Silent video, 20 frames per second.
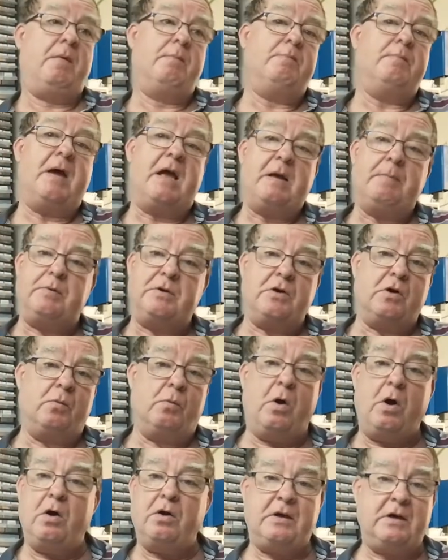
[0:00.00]
Maybe you're
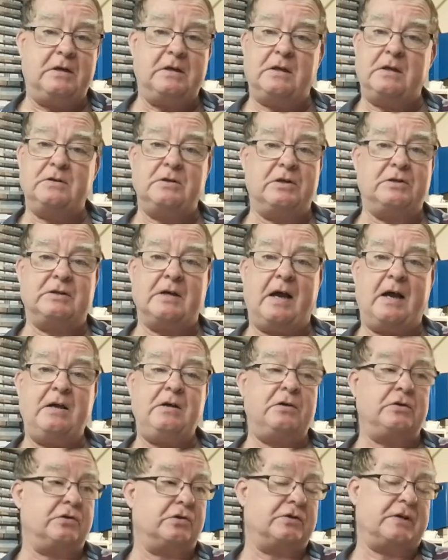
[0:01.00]
working in the day,
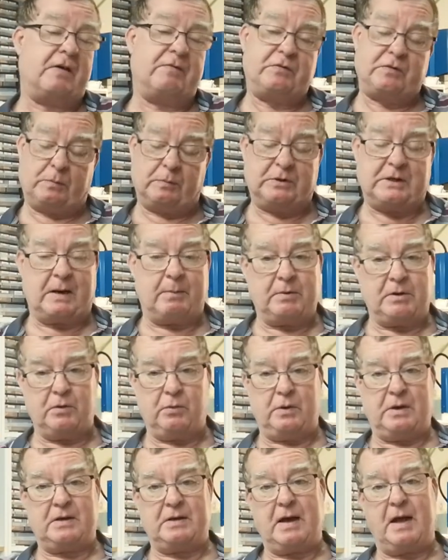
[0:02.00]
you just have some time at the
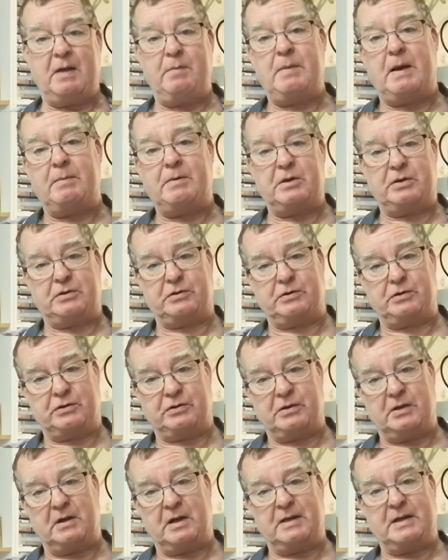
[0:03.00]
weekend. Maybe this is
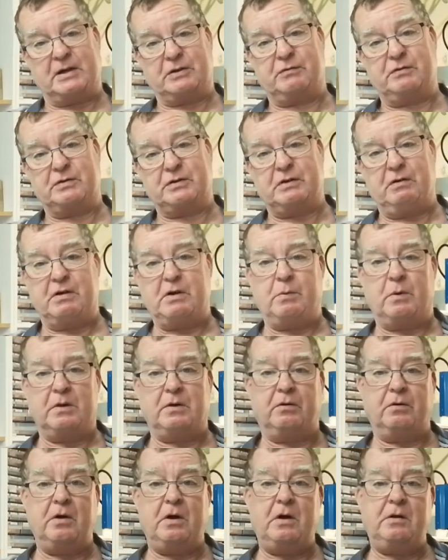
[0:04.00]
just an extra skill you want
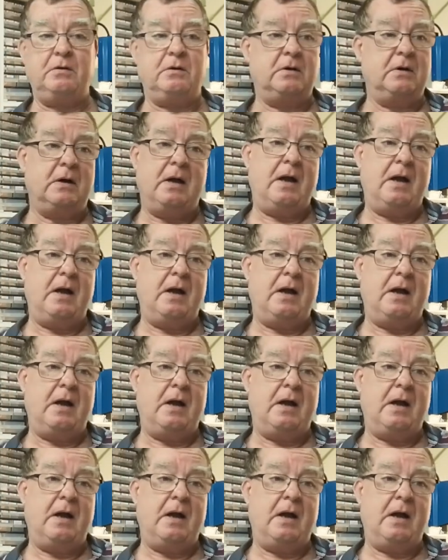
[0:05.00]
to learn.